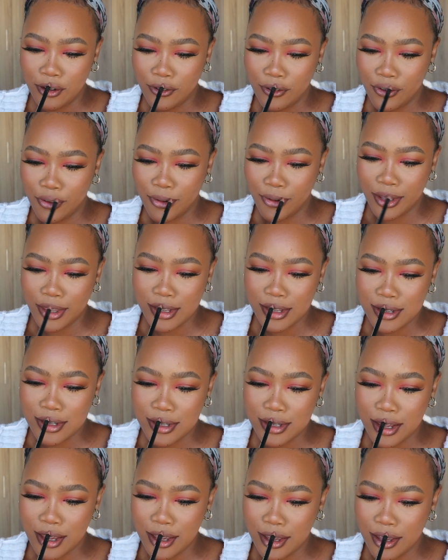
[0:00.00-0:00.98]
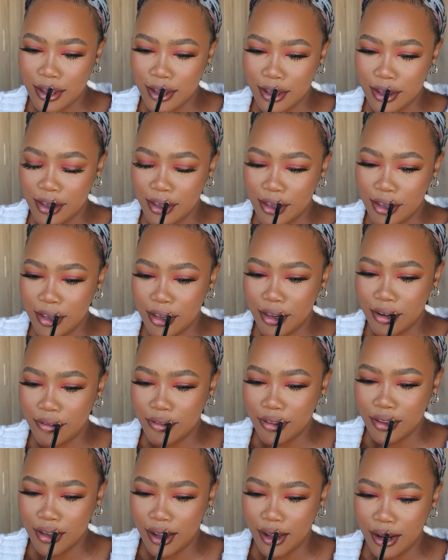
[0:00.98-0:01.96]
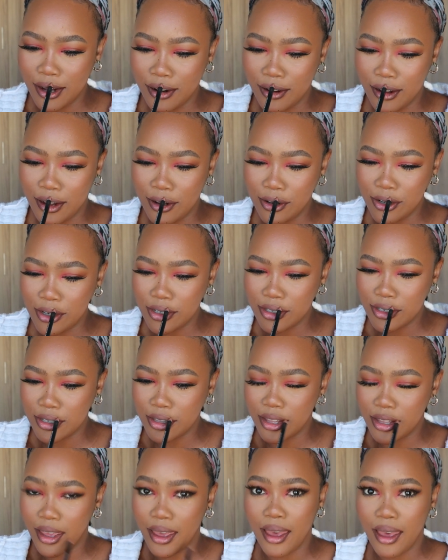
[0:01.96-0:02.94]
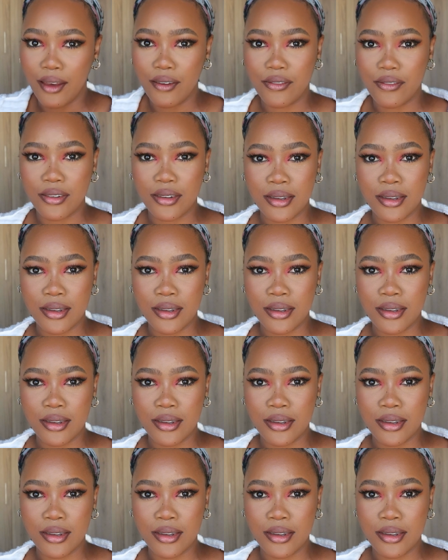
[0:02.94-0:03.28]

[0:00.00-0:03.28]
for where they stay and for the kind of couches that they have.